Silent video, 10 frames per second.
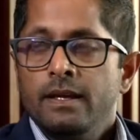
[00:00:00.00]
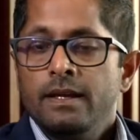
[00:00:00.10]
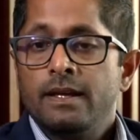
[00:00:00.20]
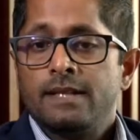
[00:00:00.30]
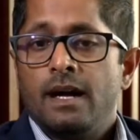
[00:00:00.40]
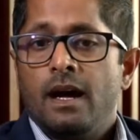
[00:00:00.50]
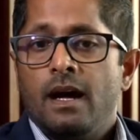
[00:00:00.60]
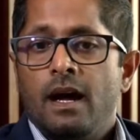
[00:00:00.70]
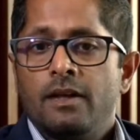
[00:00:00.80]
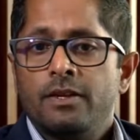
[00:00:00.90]
Yes,
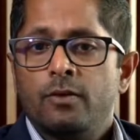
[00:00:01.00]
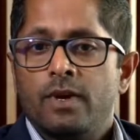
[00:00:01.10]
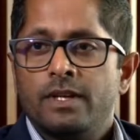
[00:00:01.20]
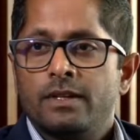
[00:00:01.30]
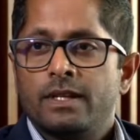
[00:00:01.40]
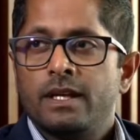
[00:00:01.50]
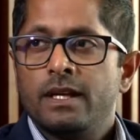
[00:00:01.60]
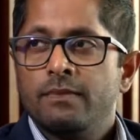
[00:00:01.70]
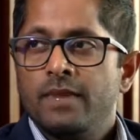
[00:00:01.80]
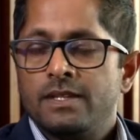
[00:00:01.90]
I think one of the
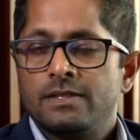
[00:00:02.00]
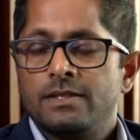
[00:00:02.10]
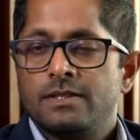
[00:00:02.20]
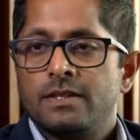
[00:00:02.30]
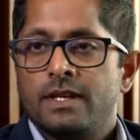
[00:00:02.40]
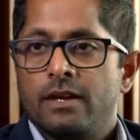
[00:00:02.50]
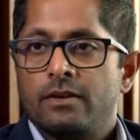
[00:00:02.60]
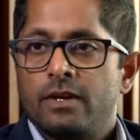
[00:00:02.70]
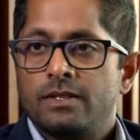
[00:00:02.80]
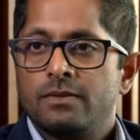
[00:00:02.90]
key messages to get
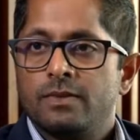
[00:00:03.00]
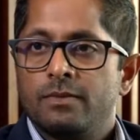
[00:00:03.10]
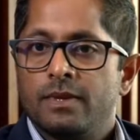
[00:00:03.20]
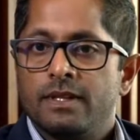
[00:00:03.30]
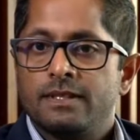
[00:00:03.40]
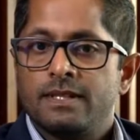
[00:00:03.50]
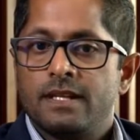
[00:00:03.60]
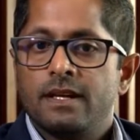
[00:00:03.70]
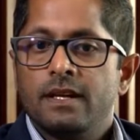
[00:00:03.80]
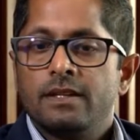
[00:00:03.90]
across to people is
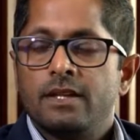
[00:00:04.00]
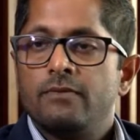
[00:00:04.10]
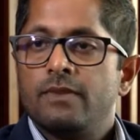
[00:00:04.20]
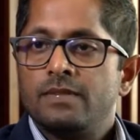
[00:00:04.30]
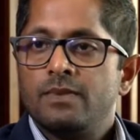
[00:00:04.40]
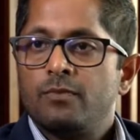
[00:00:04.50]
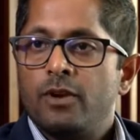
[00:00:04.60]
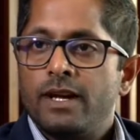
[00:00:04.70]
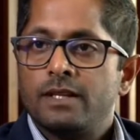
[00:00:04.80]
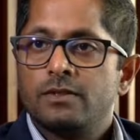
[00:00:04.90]
that the investment
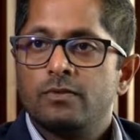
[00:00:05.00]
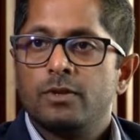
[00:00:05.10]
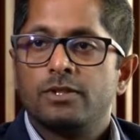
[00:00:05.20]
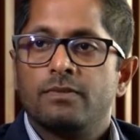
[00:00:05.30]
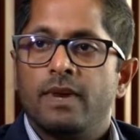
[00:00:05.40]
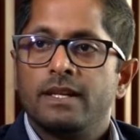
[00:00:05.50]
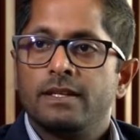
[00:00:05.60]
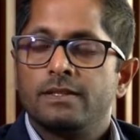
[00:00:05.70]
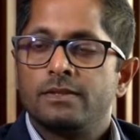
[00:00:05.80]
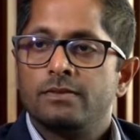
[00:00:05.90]
products you put your money
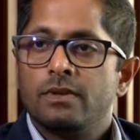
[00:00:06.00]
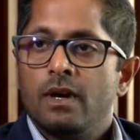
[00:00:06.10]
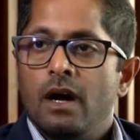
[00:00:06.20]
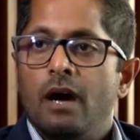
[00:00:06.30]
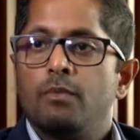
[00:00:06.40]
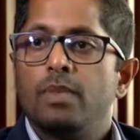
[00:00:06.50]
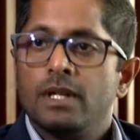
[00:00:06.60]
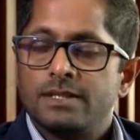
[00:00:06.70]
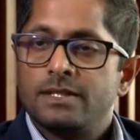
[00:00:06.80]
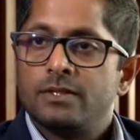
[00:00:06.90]
into are
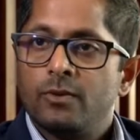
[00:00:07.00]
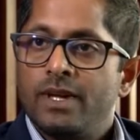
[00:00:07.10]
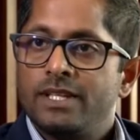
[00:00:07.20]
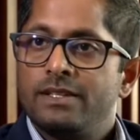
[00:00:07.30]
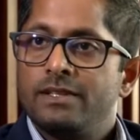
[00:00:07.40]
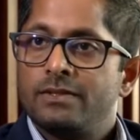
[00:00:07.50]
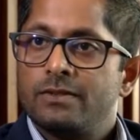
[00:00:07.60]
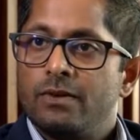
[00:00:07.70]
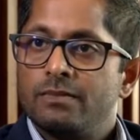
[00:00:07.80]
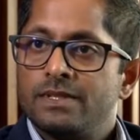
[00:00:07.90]
built to weather these
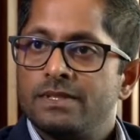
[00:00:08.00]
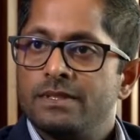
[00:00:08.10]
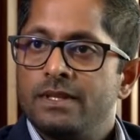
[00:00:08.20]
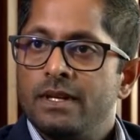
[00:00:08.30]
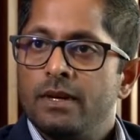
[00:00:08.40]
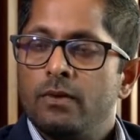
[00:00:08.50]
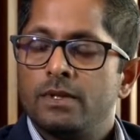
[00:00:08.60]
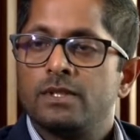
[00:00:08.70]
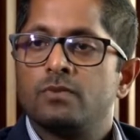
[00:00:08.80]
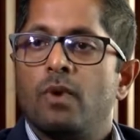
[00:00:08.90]
storms,
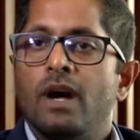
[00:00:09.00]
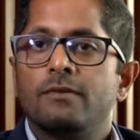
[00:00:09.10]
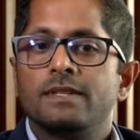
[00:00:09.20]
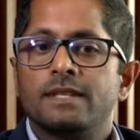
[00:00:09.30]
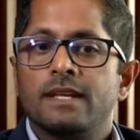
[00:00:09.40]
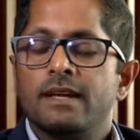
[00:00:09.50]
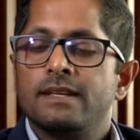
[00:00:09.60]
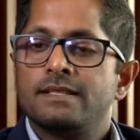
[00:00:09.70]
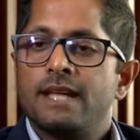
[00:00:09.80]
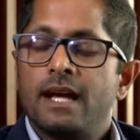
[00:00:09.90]
which is why we say there
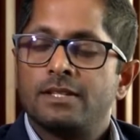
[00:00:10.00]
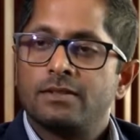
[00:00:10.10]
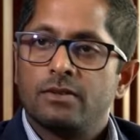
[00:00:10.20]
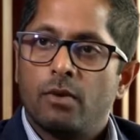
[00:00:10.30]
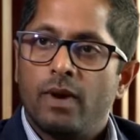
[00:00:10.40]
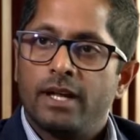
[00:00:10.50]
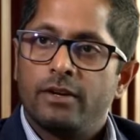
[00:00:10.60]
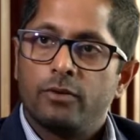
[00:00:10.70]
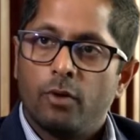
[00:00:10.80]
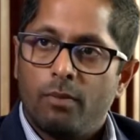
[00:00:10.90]
isn't action required
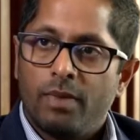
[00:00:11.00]
on your